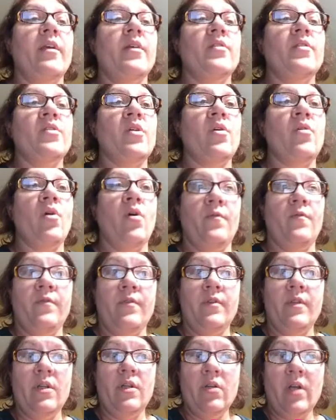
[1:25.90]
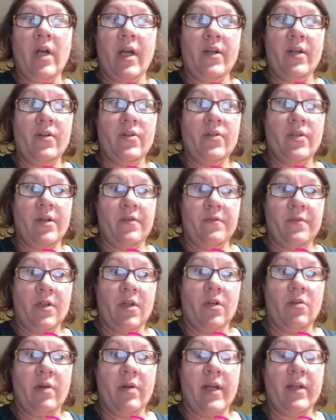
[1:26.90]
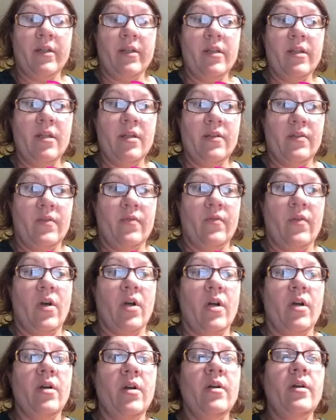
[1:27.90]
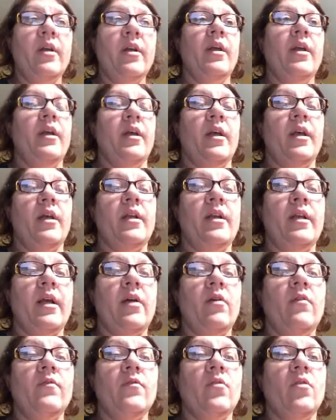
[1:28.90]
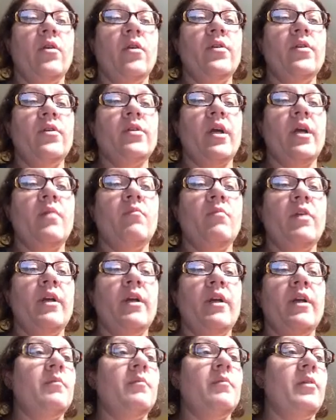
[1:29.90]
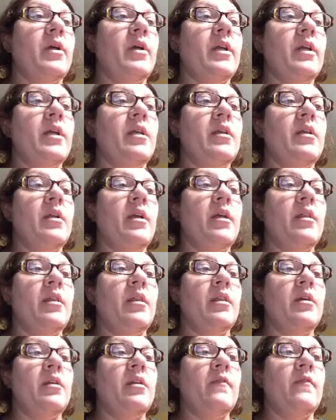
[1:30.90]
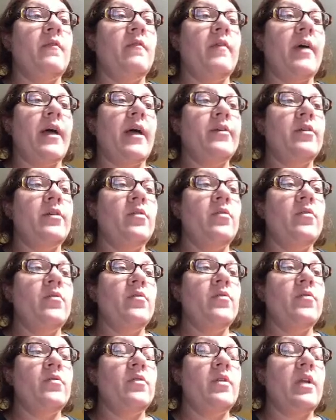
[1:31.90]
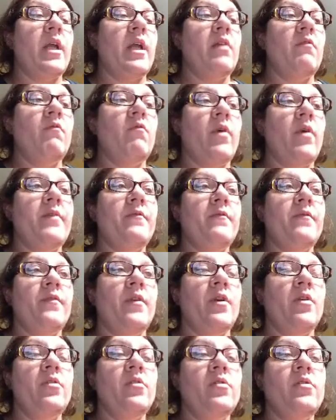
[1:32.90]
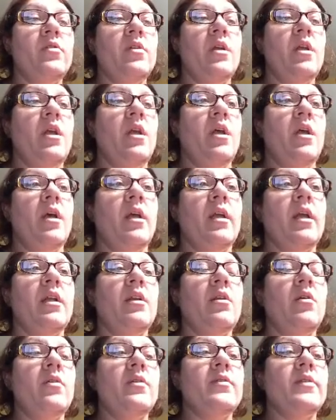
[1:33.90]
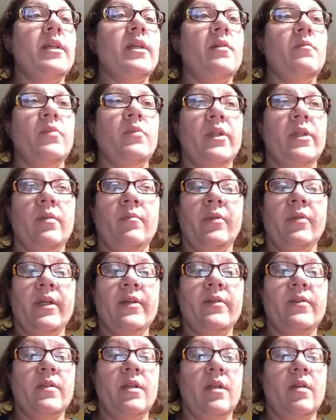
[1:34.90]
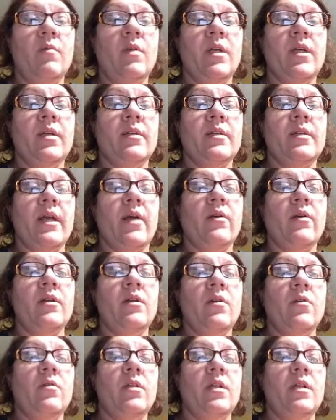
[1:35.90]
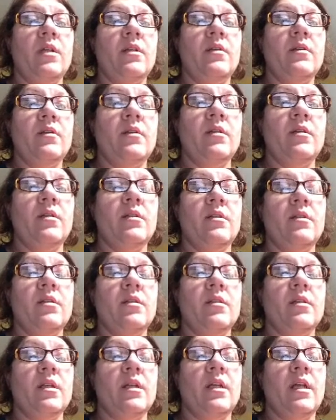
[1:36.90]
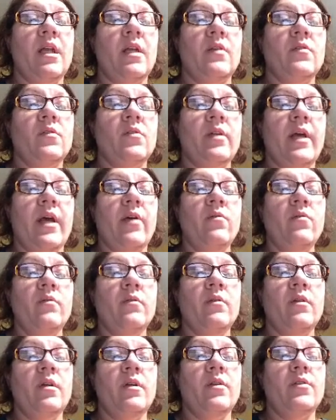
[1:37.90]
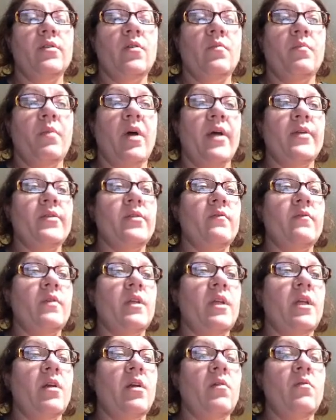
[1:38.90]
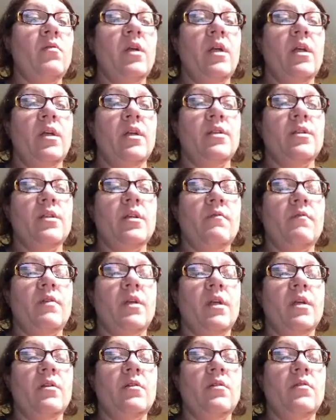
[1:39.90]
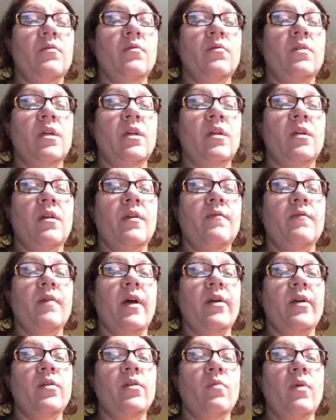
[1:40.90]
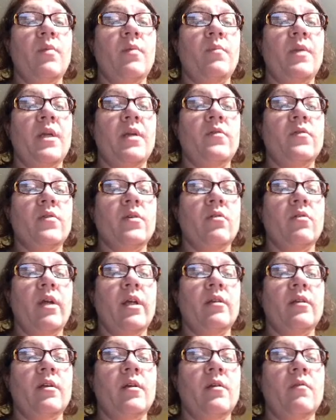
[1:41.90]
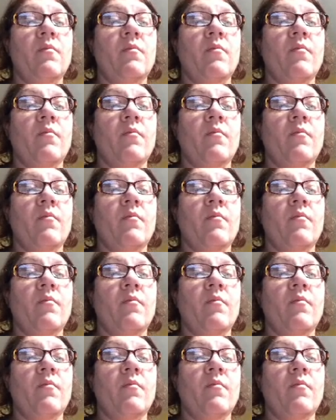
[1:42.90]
So hopefully you got yourself correctly this far. And now, of course, I'm ready to plug in the values, -1 first. Again, notice I didn't put the plus c because now I know that it's just going to cancel out. So pause the video, see if you can do the evaluate piece correctly.